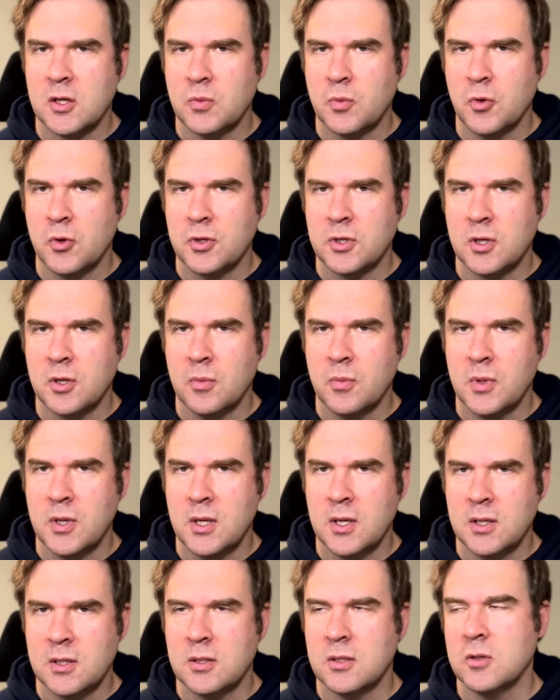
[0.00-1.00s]
Osborne is going to
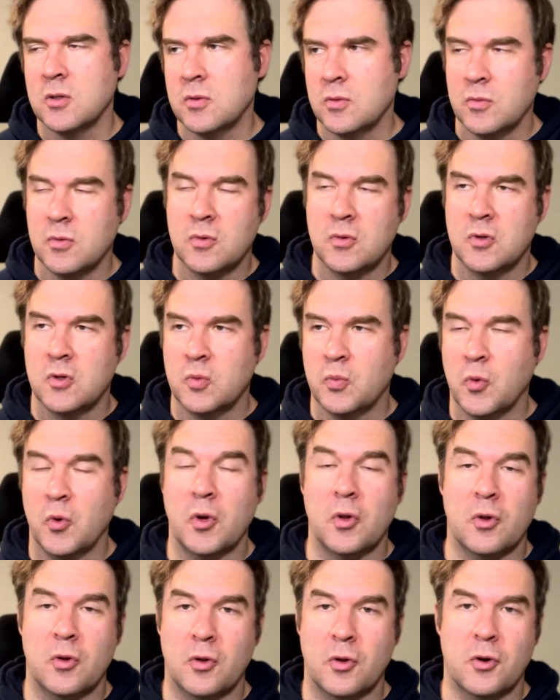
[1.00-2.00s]
beat us.
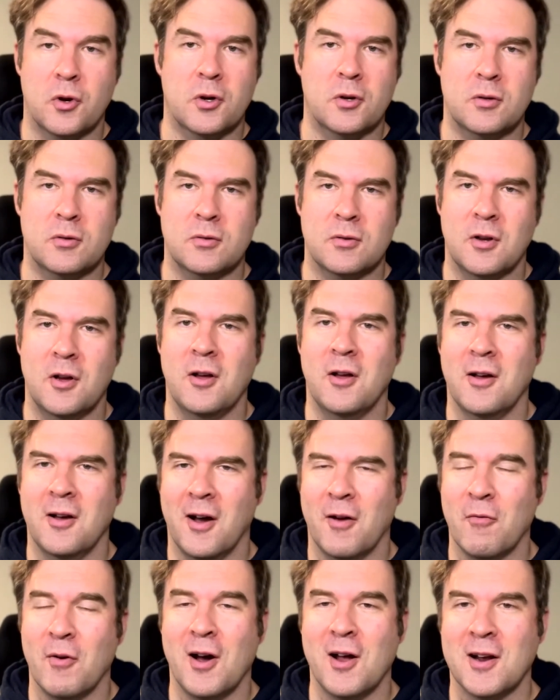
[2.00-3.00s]
Spoiler alert.
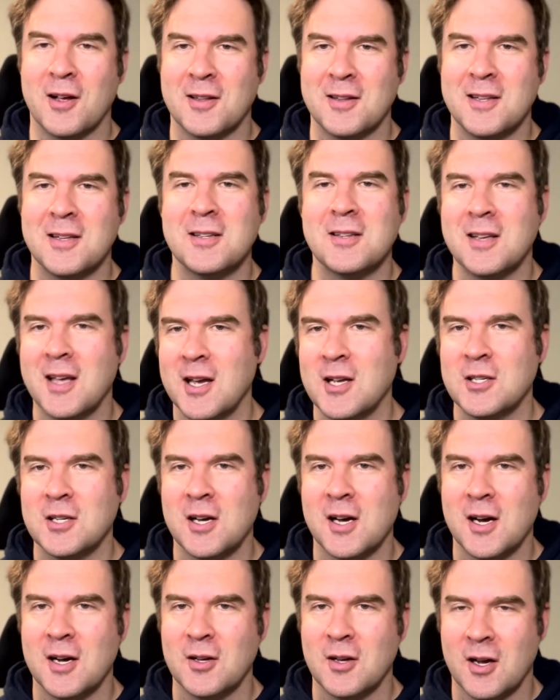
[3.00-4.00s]
Ironically,
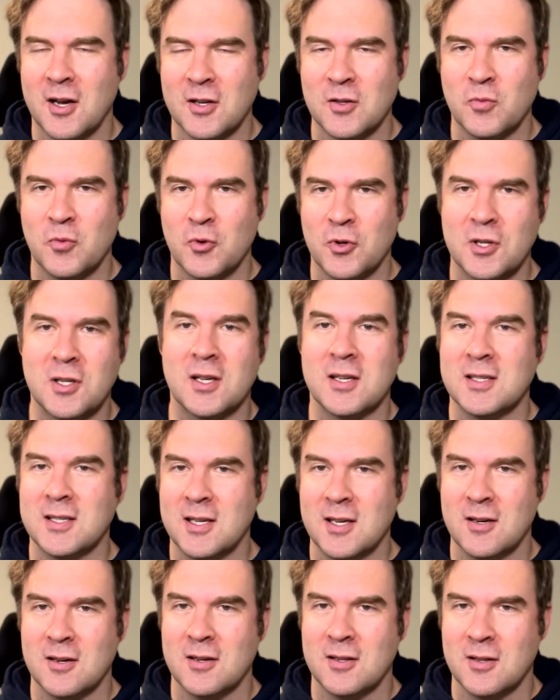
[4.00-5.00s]
KJ Osborne does
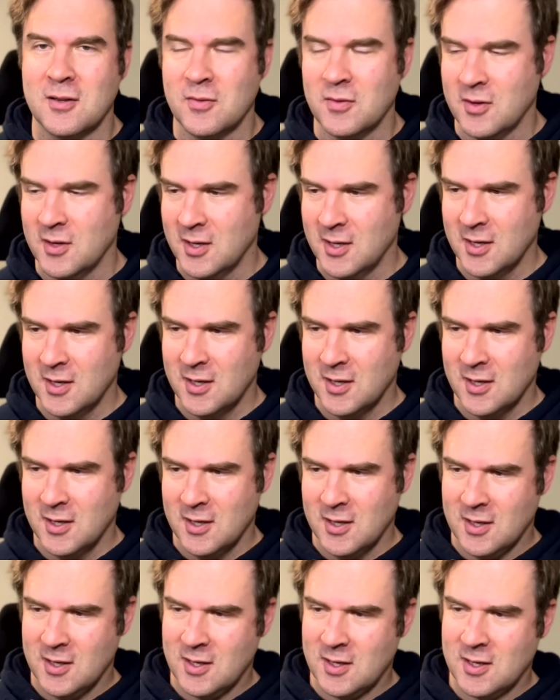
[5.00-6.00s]
get on
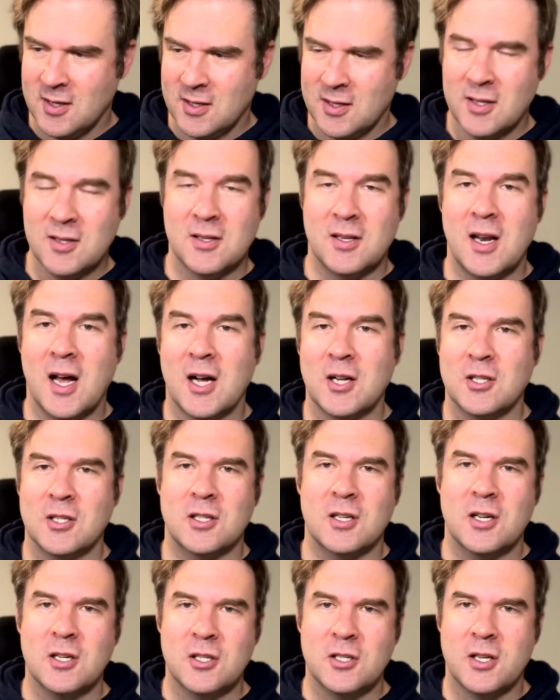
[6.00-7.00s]
the, does notch
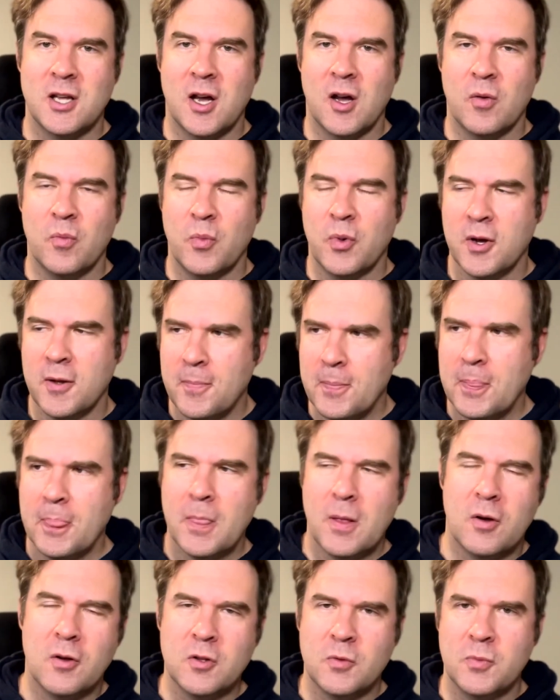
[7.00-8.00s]
a touchdown, but
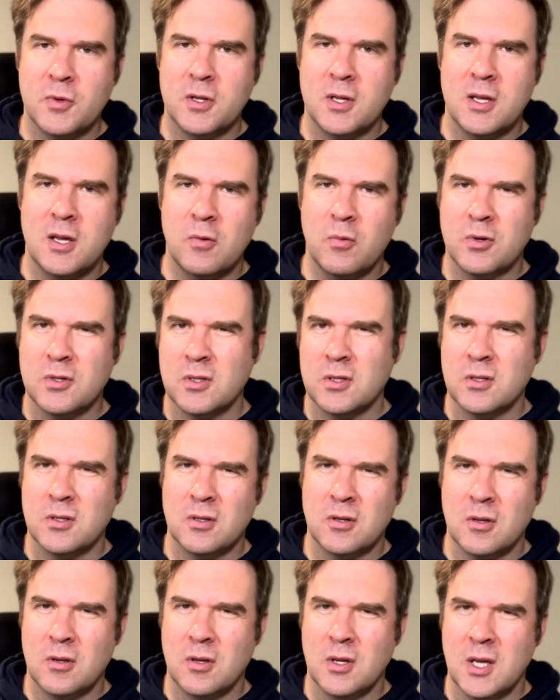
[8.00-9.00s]
ultimately he
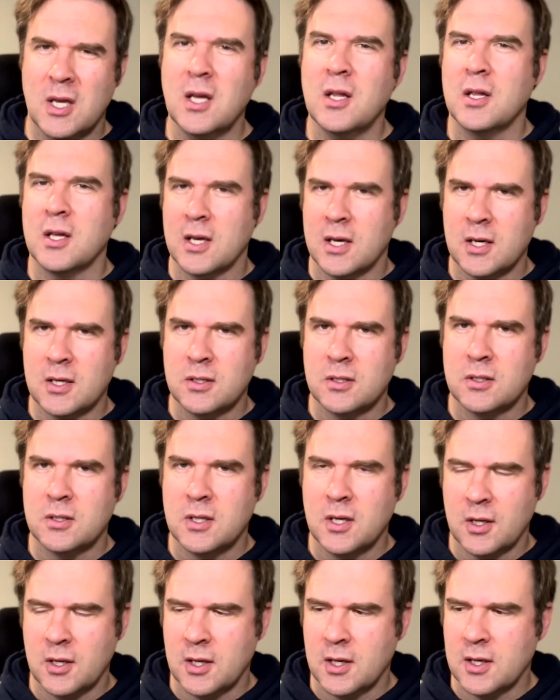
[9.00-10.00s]
wasn't killing
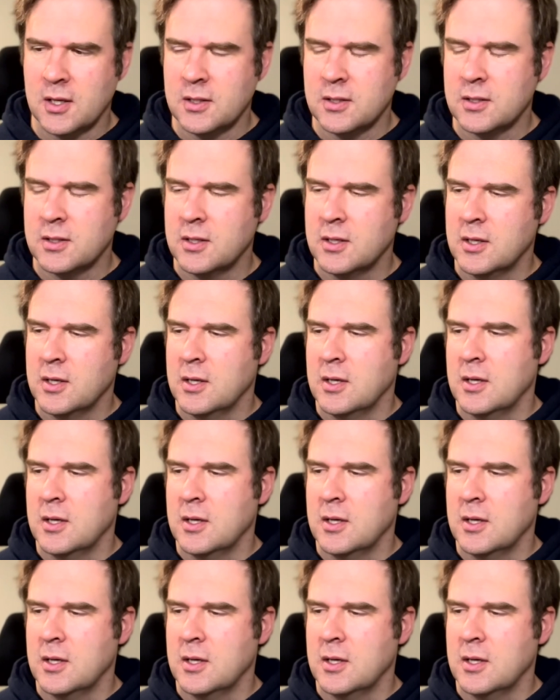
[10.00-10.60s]
us.